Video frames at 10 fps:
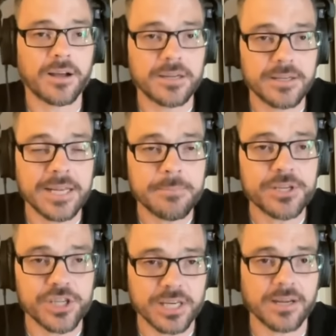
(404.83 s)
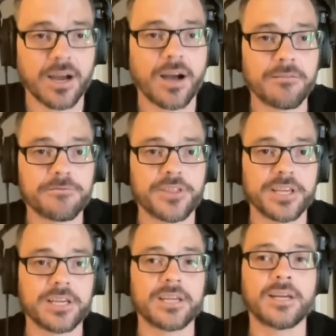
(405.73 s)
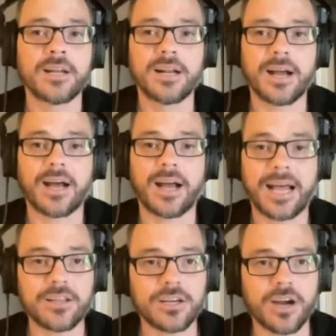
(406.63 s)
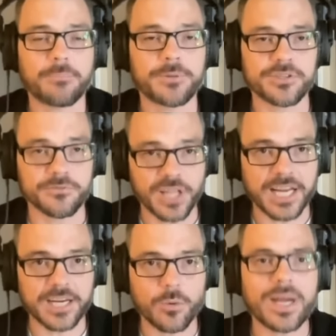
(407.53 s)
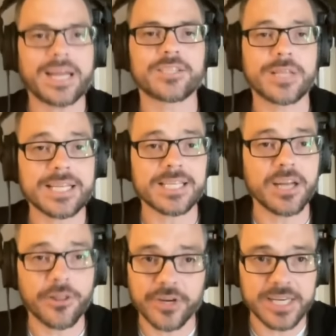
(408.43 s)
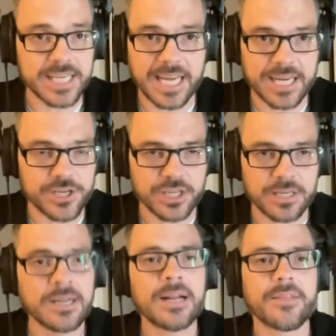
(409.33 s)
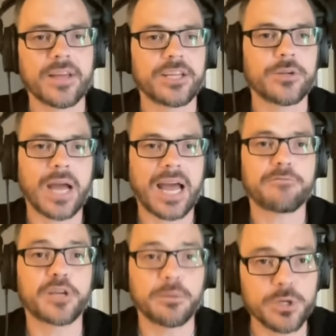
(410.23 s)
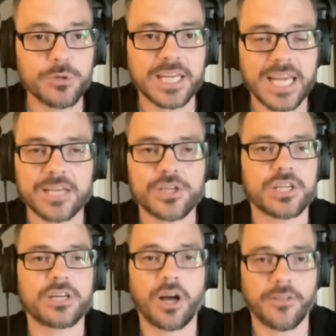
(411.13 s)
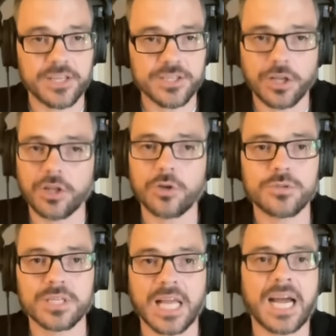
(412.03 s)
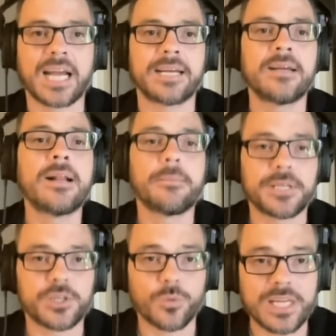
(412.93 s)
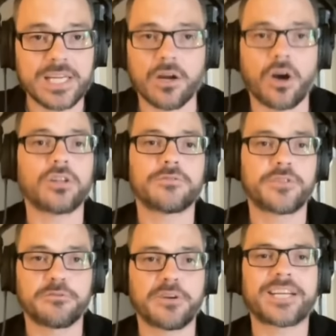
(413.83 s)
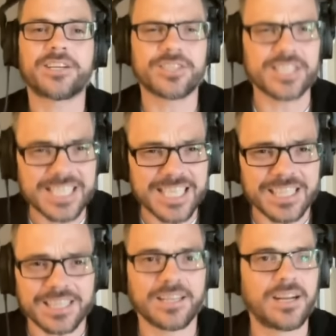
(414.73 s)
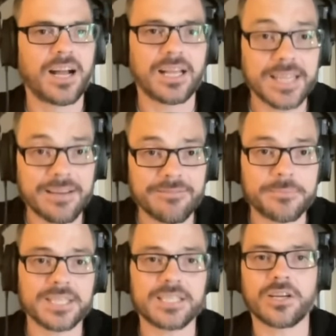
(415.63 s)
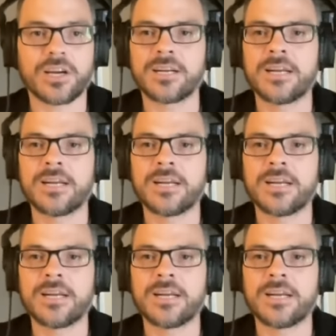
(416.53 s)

imaging of the helicopters flying away. So that's another indication that you have communication on this closed line between all of the fighters. Still, 11 months on,